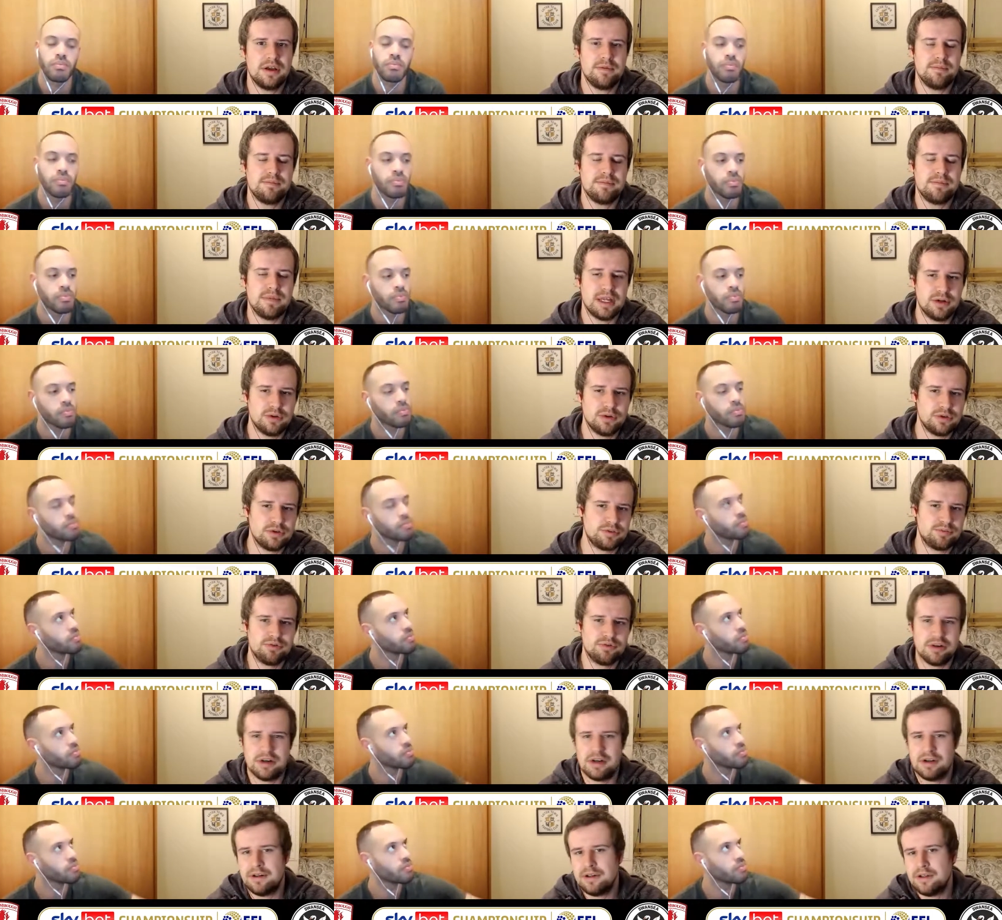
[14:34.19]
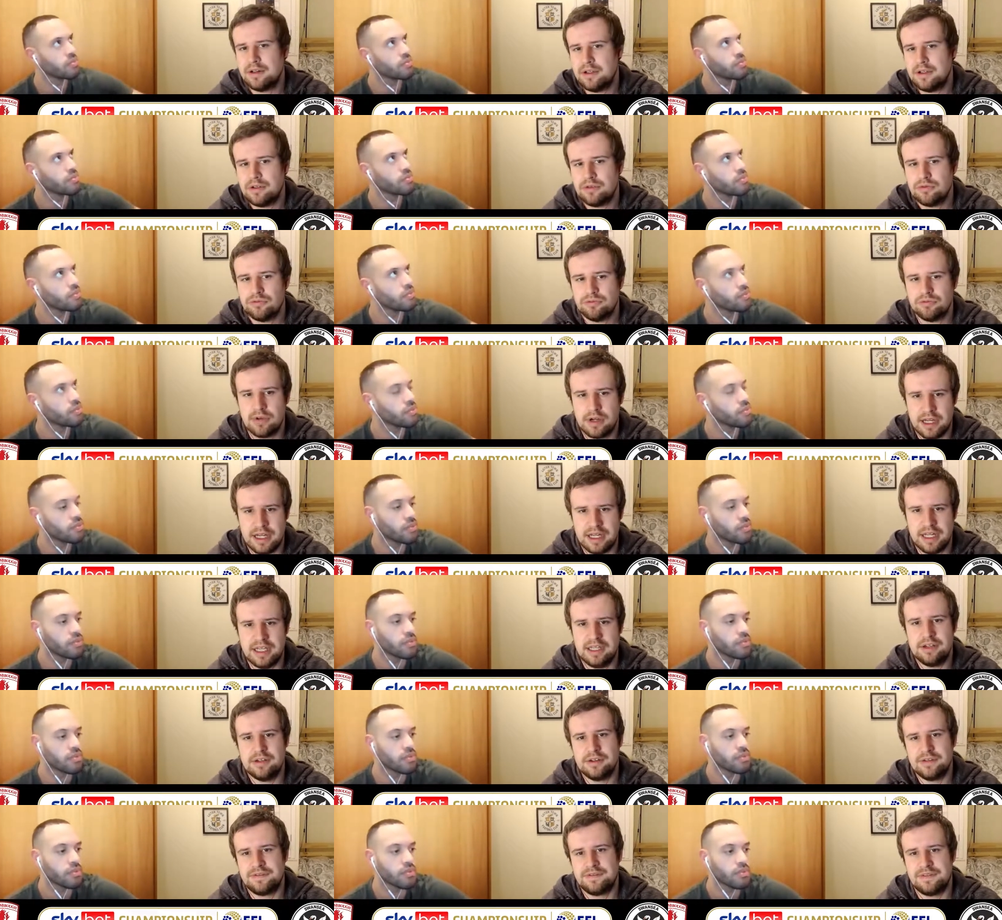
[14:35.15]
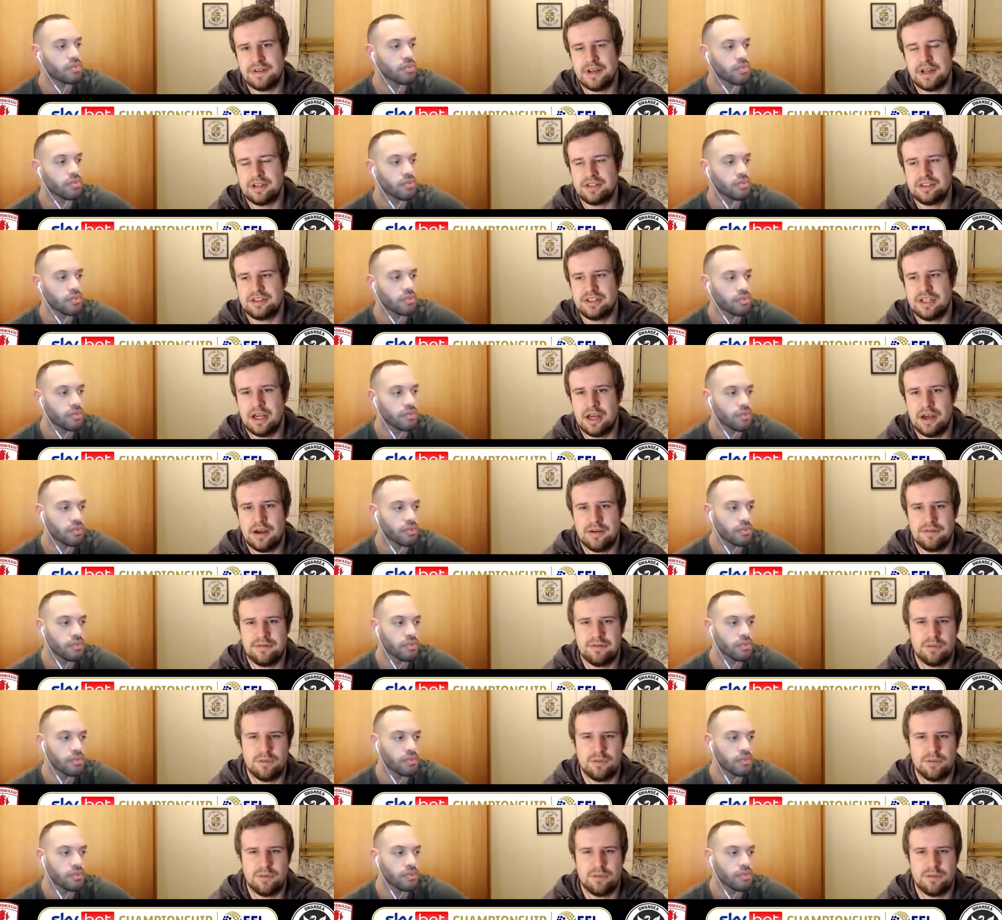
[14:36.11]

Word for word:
Speaker 1: Middlesbrough, really good first half.